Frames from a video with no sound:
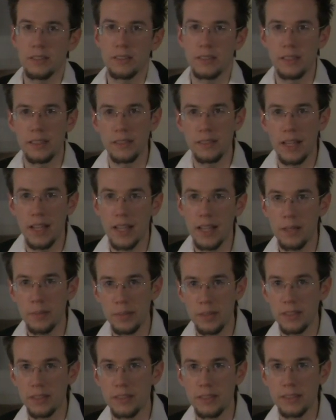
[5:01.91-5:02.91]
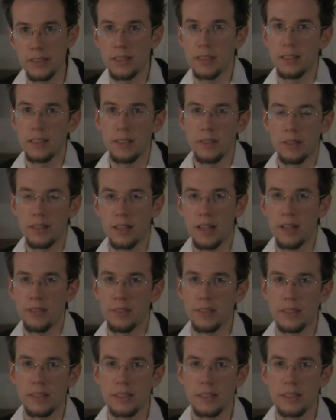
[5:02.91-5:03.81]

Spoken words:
There's A, B, C. You can have